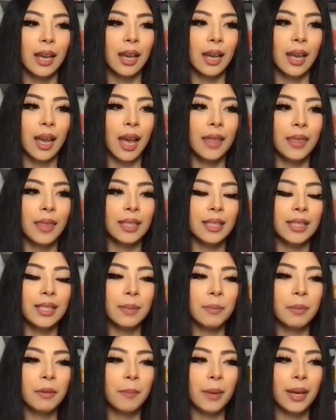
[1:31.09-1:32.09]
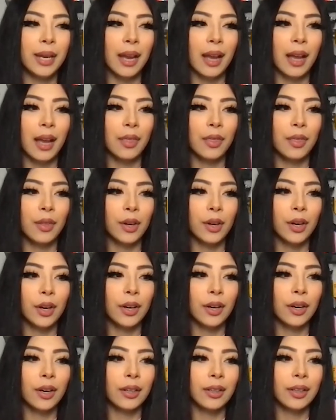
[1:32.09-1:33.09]
And then some of my
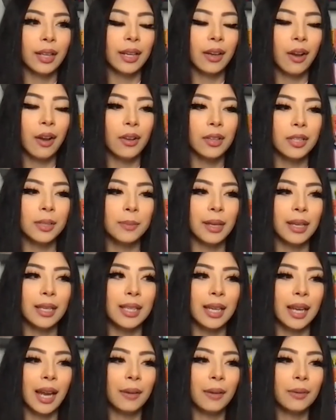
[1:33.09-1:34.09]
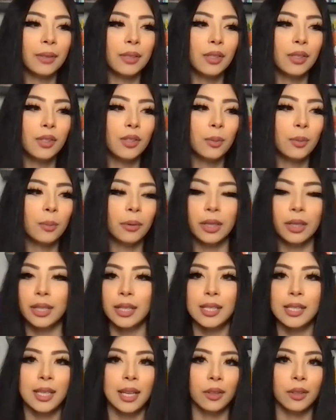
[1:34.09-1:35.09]
other like cosplays, like I was super
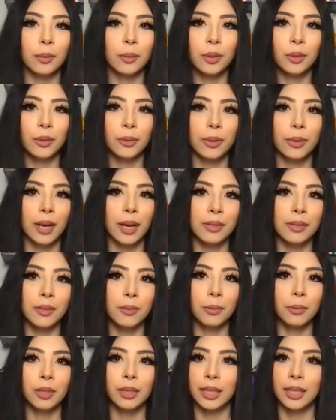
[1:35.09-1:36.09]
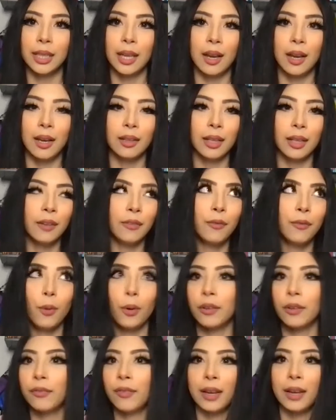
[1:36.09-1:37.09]
into Sailor Moon when I was really young, like
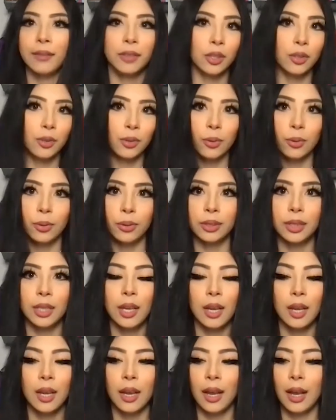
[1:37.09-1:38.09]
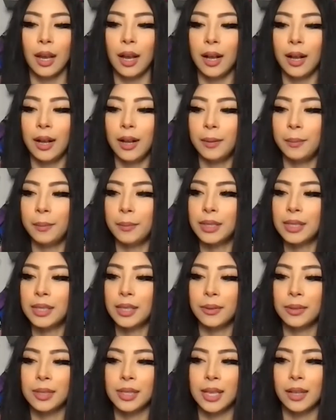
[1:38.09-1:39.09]
4 or 5 years old.
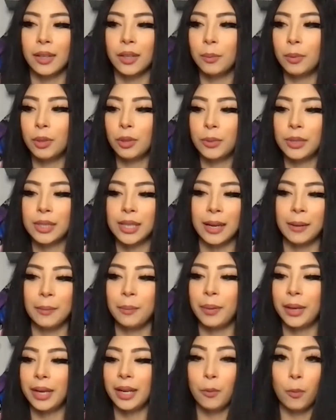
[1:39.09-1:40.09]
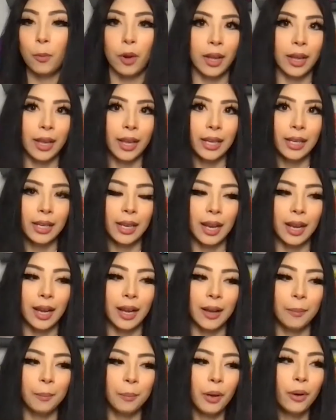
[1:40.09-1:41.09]
So Sailor Moon was like a big one.
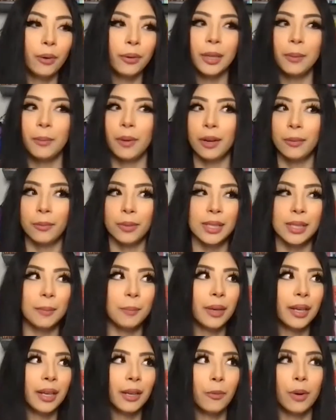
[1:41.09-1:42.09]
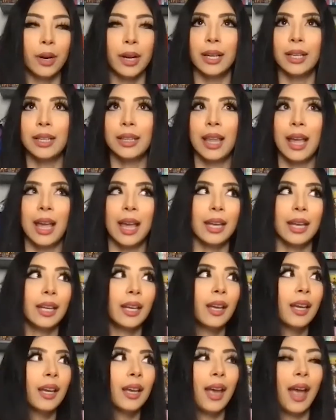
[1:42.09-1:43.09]
Pokemon was a big one, like
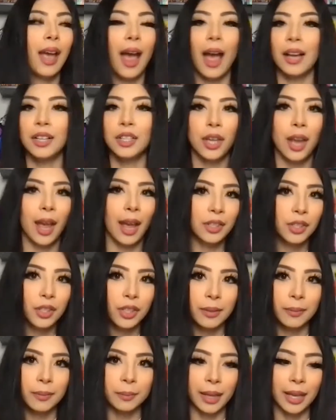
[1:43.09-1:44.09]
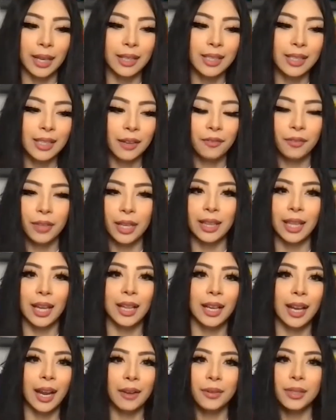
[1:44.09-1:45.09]
Ash Ketchum, like stuff like that.
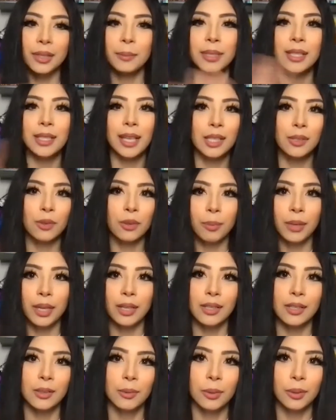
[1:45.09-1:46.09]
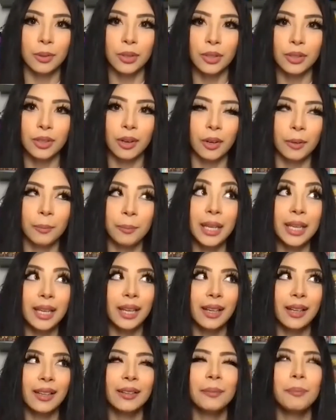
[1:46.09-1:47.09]
Like I was obsessed with Pikaswoosh or
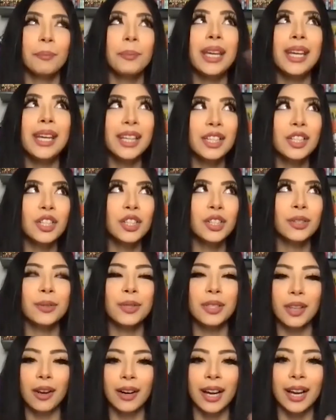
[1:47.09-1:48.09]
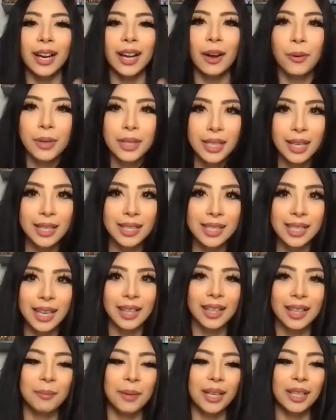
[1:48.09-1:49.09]
Pikachu. Sorry, I always like to
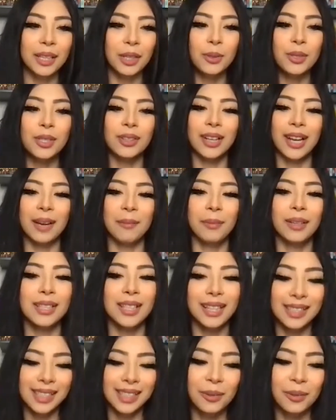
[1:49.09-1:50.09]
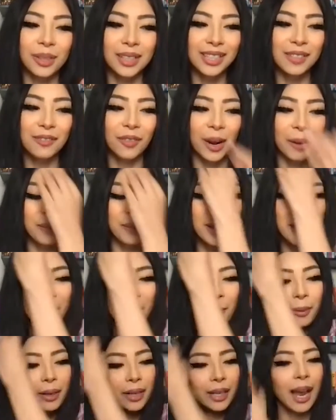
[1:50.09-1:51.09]
say like my username because that's like where it's from.
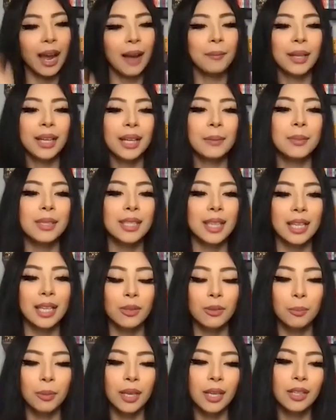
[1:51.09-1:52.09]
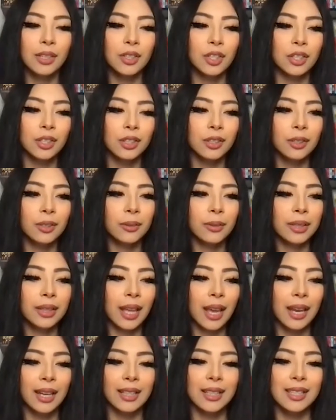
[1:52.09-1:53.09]
But yeah, I'm like obsessed with Pikachu and
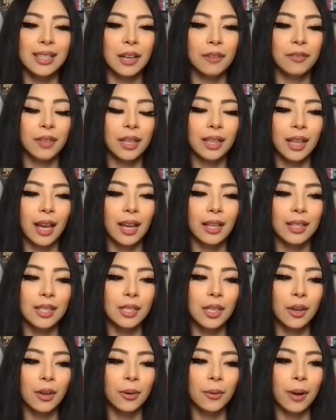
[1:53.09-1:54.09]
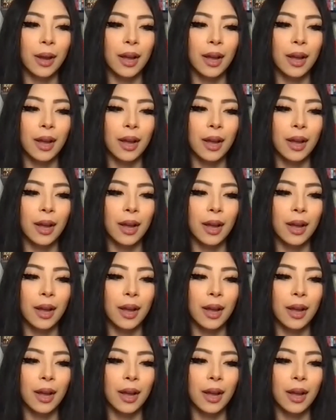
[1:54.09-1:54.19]
like stuff like that. So